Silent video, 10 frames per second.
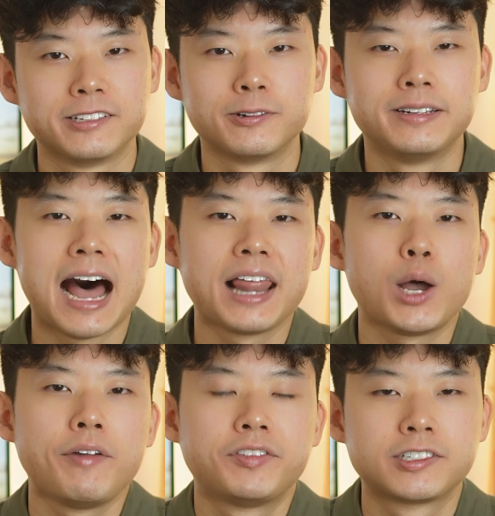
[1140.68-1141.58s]
so now that
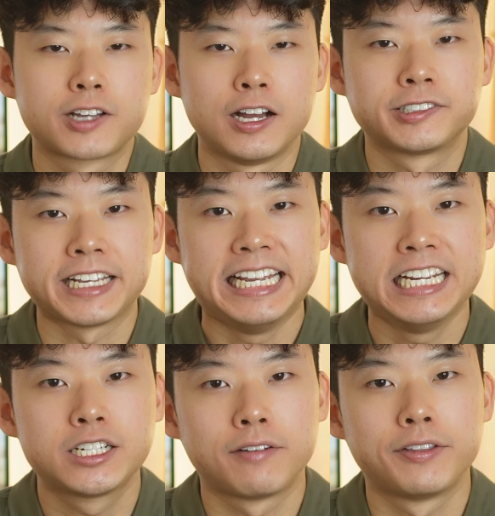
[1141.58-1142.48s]
we've discussed
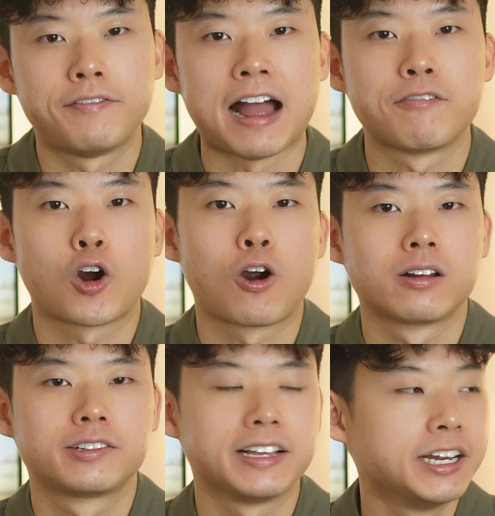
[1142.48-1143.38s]
each of the 5
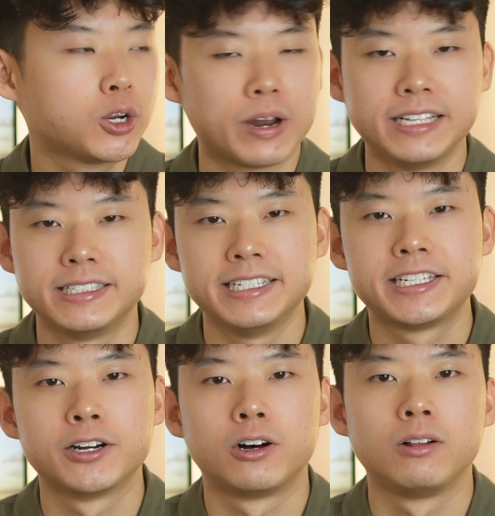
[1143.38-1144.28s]
cards in great
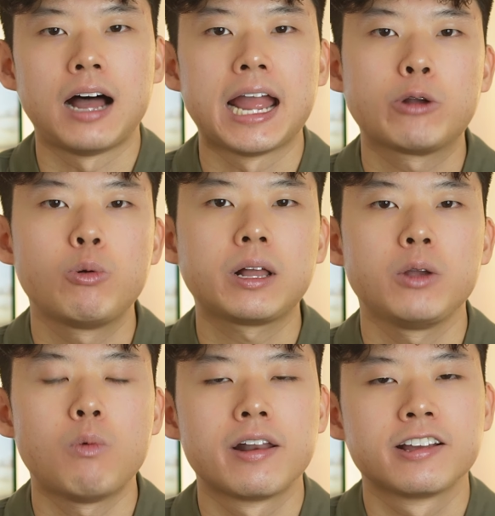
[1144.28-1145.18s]
detail, I quickly
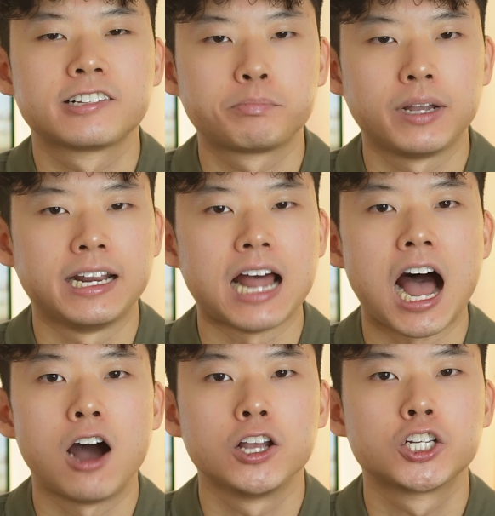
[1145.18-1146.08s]
want to explain
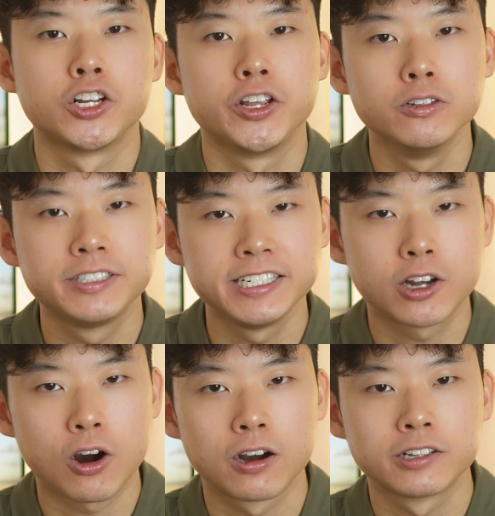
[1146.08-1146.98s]
how you should use these
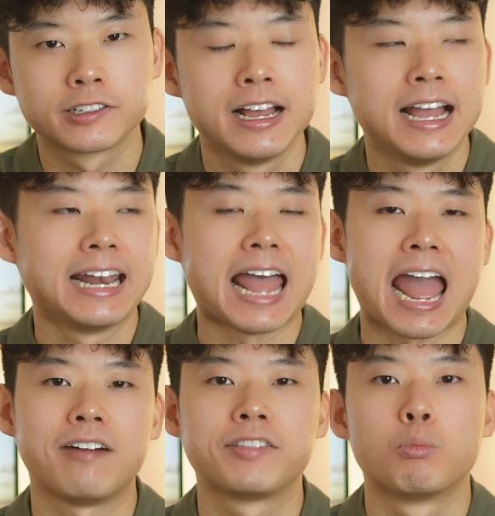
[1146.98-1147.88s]
cards and
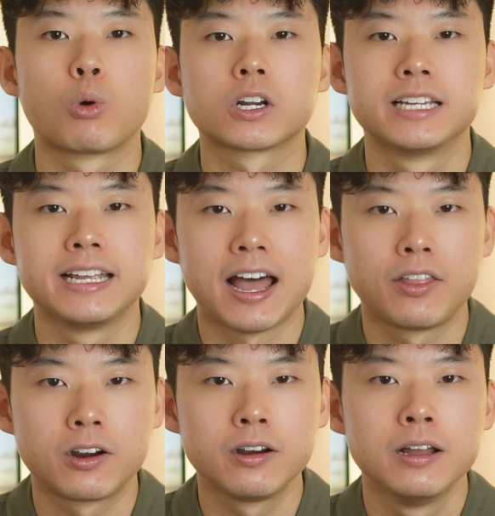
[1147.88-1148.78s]
have them work
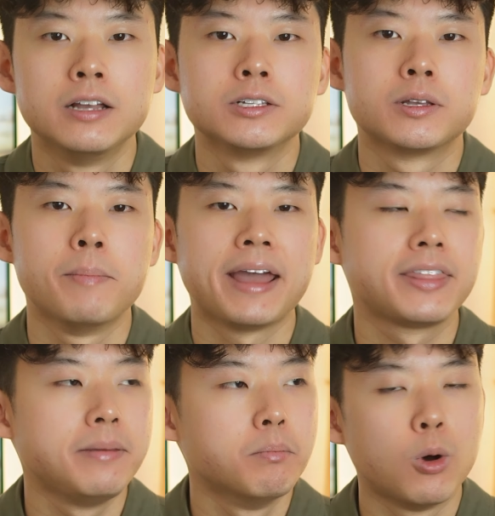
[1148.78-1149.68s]
together to make
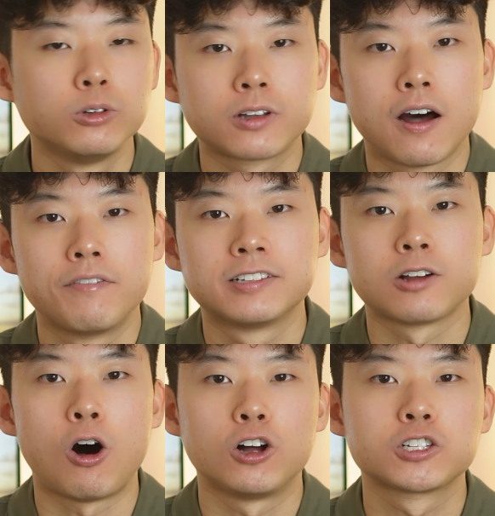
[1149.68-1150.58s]
the most of this
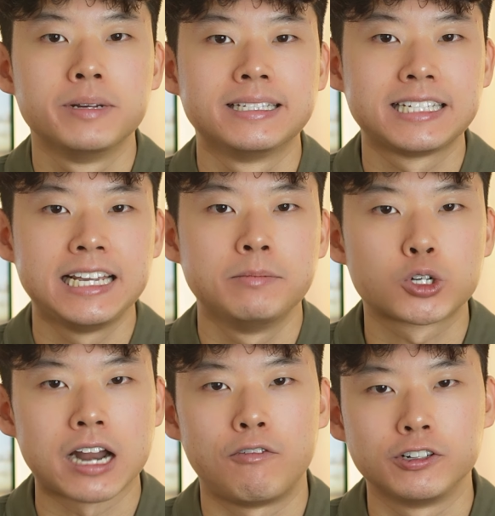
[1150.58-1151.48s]
ultimate team
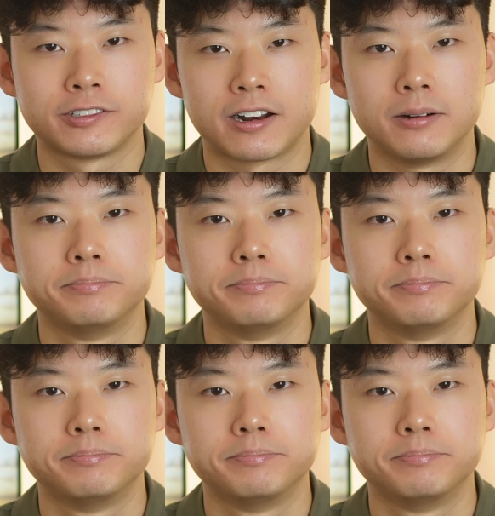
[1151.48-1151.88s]
travel setup.